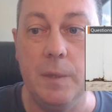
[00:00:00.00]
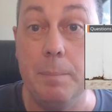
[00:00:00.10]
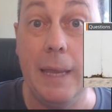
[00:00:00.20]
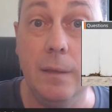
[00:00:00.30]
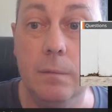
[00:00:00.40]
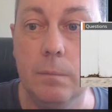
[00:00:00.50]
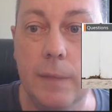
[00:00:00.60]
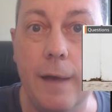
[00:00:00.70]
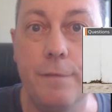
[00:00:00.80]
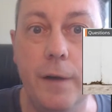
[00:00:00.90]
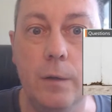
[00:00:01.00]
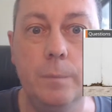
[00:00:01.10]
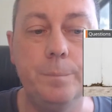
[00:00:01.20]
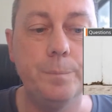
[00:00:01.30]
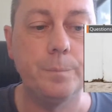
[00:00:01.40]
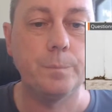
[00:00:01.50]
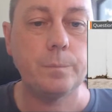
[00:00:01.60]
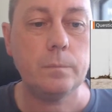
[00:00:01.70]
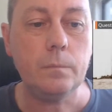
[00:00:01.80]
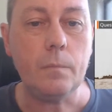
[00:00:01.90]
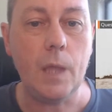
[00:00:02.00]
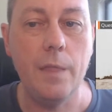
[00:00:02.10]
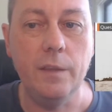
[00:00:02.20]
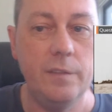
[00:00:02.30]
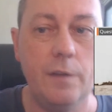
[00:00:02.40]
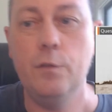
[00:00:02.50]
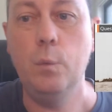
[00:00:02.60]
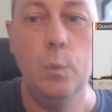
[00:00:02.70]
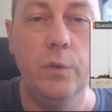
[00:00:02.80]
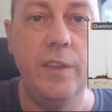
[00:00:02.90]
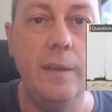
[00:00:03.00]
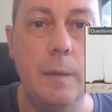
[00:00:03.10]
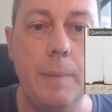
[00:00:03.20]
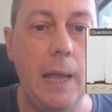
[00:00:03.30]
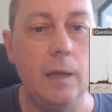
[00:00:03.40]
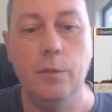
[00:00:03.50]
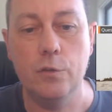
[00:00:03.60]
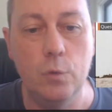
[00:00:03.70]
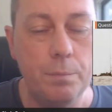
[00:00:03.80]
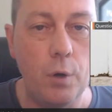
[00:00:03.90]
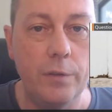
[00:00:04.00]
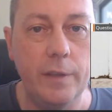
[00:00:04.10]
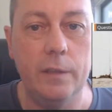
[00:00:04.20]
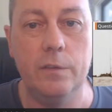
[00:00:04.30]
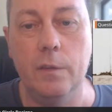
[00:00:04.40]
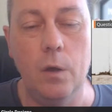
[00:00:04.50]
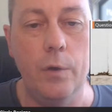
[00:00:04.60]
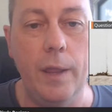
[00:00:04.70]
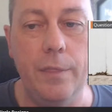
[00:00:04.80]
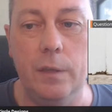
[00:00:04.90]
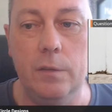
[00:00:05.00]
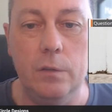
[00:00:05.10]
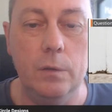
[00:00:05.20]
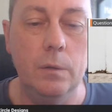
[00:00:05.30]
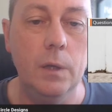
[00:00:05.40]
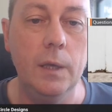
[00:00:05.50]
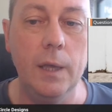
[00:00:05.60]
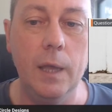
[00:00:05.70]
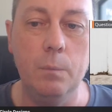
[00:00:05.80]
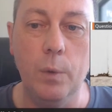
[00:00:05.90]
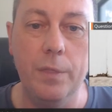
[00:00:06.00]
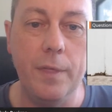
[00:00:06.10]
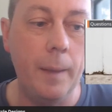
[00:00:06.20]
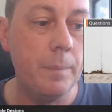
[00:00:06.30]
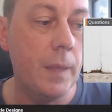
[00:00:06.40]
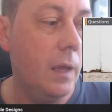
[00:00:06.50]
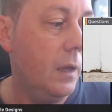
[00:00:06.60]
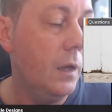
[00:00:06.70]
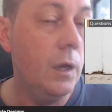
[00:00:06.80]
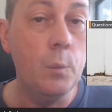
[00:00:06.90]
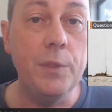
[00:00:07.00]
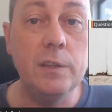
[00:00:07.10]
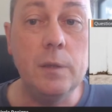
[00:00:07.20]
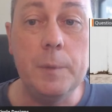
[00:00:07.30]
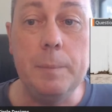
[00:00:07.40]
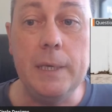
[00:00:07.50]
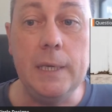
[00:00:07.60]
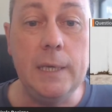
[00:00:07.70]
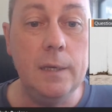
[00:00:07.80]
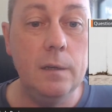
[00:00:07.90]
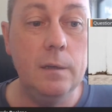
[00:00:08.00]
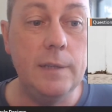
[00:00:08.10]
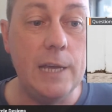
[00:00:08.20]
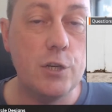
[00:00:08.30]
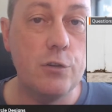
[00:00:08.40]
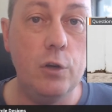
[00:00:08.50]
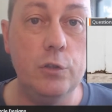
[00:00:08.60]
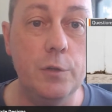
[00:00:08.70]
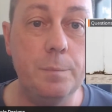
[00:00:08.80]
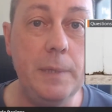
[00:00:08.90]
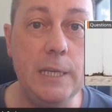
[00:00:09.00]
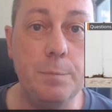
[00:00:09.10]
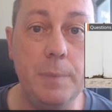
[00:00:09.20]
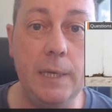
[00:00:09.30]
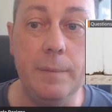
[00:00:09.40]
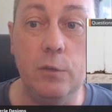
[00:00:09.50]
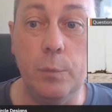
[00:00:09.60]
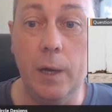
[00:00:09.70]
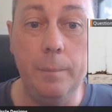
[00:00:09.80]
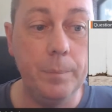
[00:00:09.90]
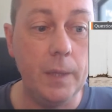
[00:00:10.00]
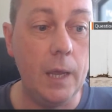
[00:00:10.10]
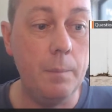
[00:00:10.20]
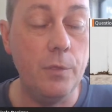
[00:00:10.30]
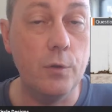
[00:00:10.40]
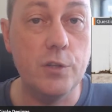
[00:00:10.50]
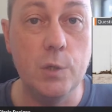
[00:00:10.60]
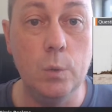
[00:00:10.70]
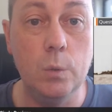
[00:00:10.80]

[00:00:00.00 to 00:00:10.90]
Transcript: ping that file, and the server will send it back, and there's no process or anything to do with that. With the WP-Cron.php as well, there's